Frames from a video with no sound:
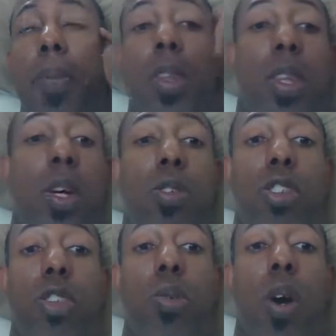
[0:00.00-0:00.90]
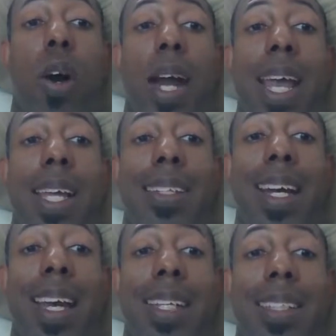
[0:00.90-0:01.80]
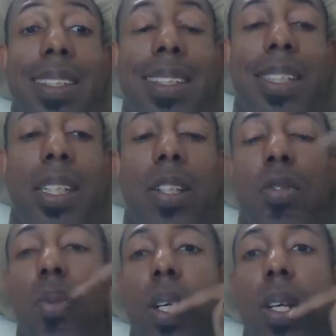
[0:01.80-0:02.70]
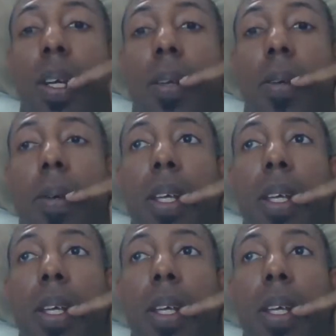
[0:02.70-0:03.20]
those two are antagonistic against one another.